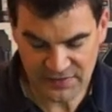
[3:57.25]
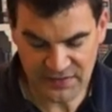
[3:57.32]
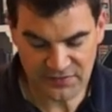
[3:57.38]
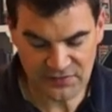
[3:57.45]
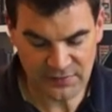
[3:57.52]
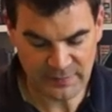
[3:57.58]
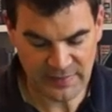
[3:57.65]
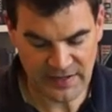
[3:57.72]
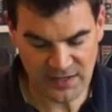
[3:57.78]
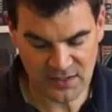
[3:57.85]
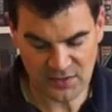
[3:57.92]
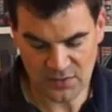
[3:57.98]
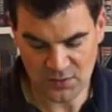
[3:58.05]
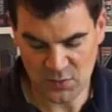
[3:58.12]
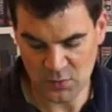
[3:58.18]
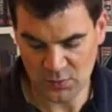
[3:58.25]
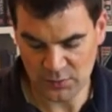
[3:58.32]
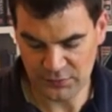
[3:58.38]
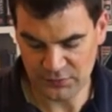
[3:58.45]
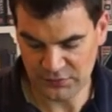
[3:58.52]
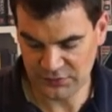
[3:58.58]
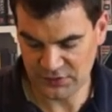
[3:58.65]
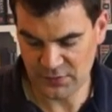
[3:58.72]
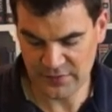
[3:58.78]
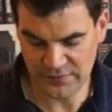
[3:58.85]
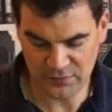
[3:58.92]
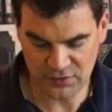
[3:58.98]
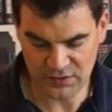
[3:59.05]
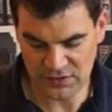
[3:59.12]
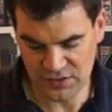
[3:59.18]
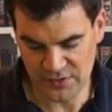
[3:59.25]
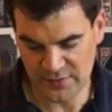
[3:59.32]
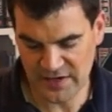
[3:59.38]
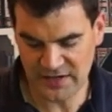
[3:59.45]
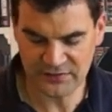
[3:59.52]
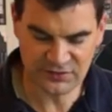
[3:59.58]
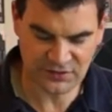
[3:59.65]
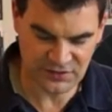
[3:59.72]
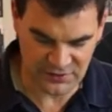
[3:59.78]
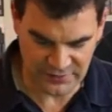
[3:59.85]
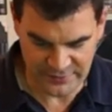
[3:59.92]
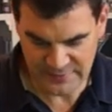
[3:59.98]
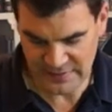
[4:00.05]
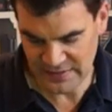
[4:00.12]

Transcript: then the power cords. So we've got a U S, a U